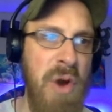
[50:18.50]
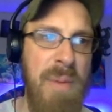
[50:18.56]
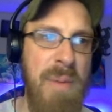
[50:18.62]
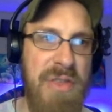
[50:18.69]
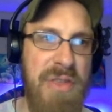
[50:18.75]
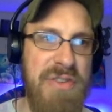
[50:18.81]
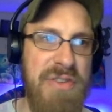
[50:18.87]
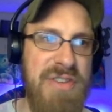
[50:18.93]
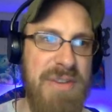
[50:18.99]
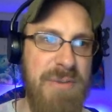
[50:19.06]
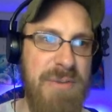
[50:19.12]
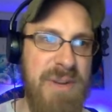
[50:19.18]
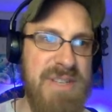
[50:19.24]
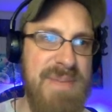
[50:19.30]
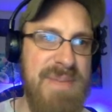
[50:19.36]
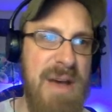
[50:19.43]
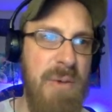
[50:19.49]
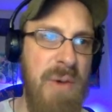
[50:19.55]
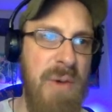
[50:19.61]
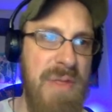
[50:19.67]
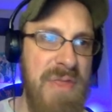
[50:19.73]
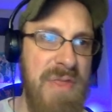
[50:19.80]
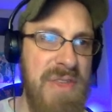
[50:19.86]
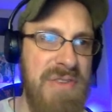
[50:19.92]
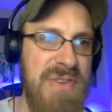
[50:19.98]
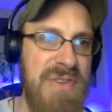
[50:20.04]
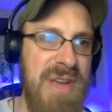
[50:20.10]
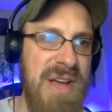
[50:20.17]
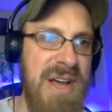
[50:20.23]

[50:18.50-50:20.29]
about this difference, about what this